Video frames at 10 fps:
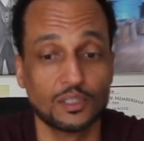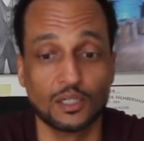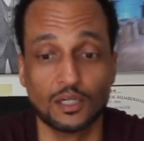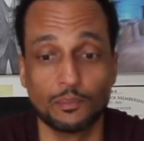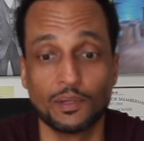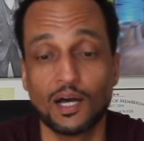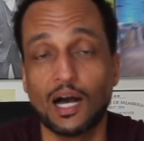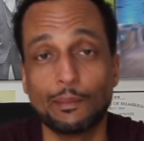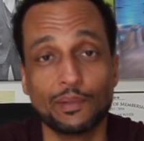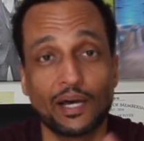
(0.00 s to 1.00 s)

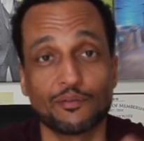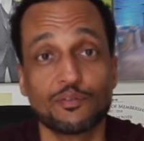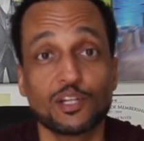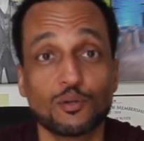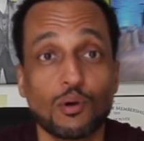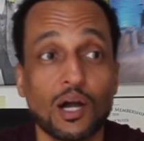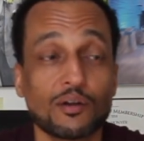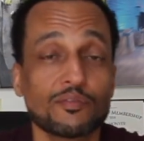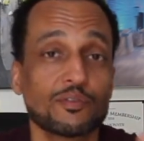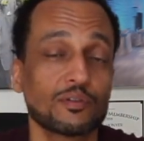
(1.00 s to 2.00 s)
I'm not a
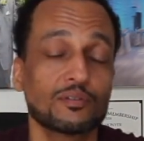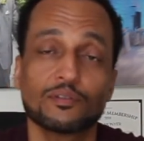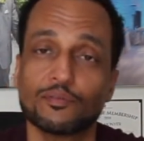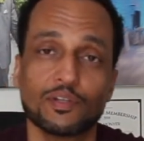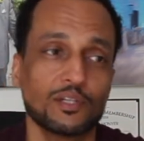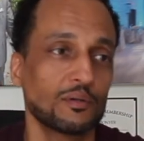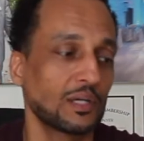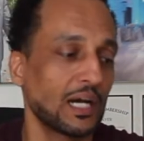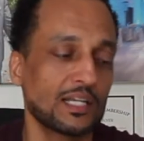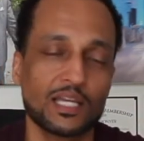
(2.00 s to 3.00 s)
videographer. The video
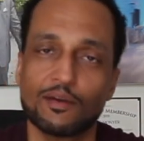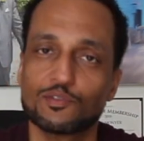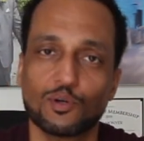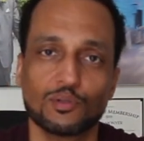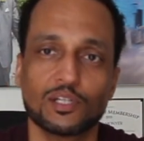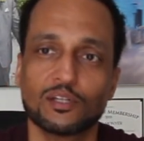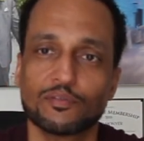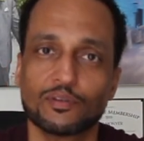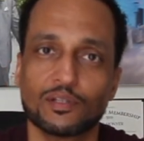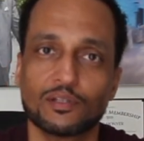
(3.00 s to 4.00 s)
guys have totally
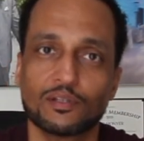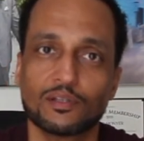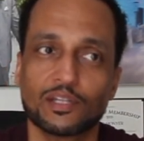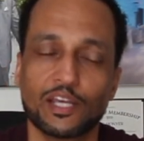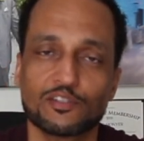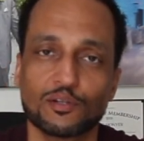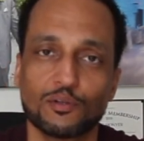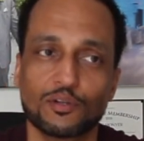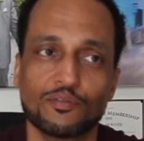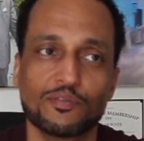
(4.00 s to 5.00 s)
different things they're
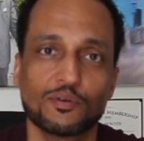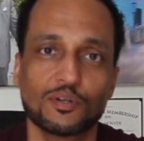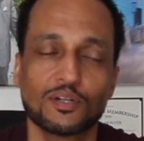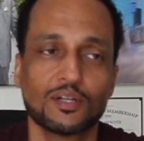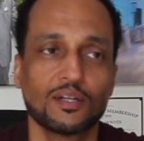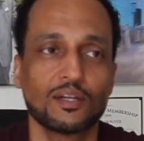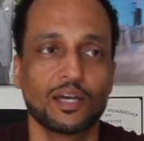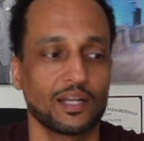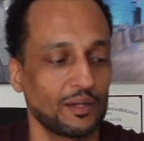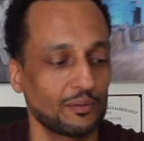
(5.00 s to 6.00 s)
looking for,
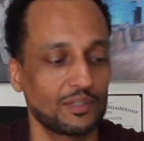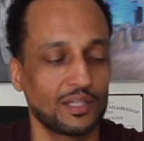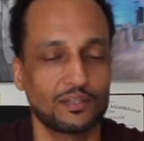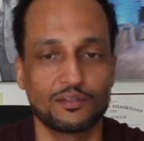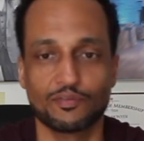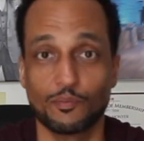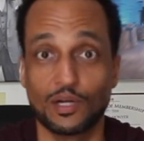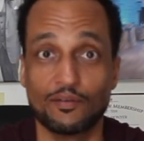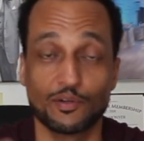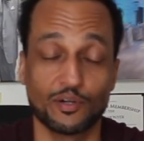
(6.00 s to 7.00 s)
and I don't think, from what
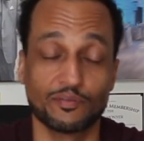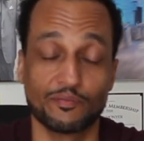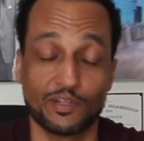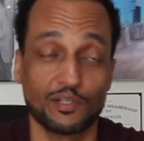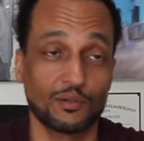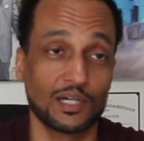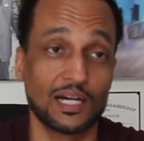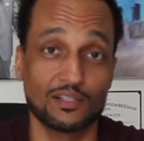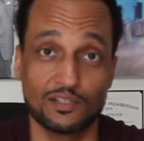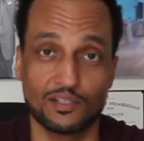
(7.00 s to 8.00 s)
I've heard from video
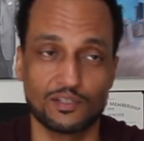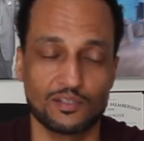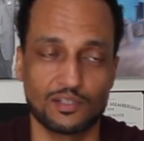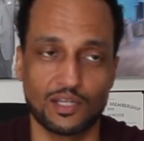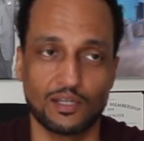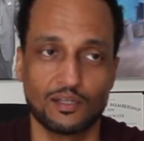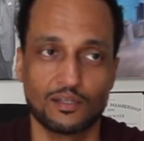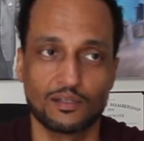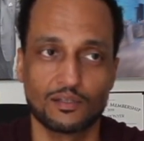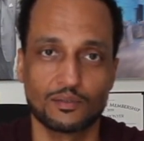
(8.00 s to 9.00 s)
guys, that this is a
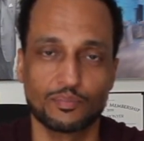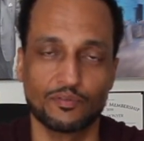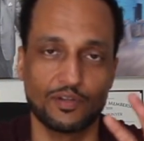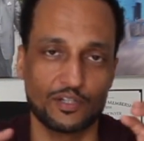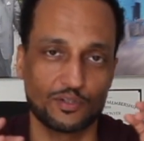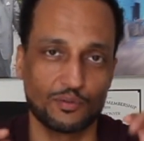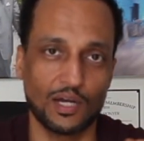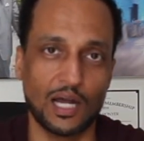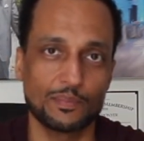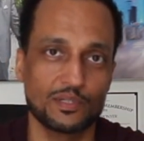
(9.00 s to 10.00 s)
professional
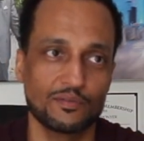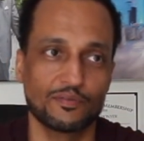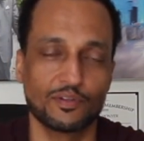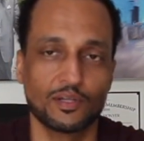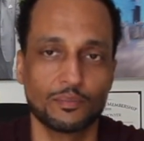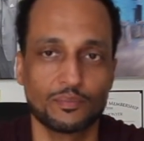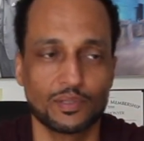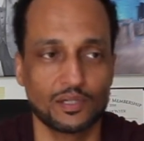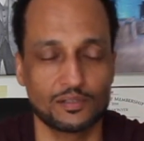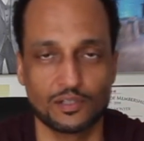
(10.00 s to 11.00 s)
option for them
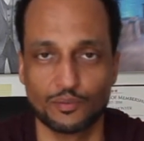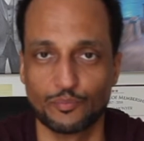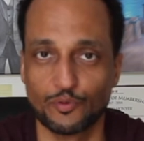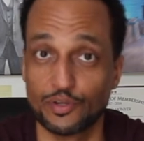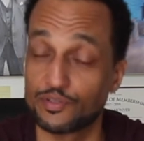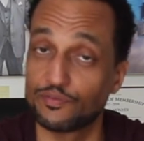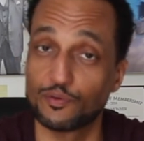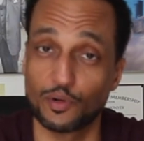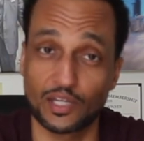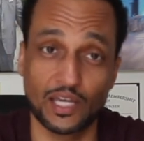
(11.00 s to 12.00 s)
because they're more into
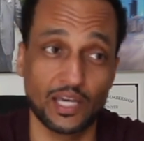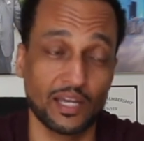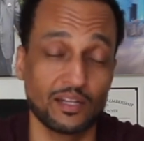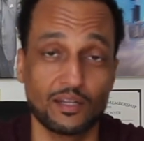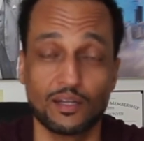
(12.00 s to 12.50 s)
4K and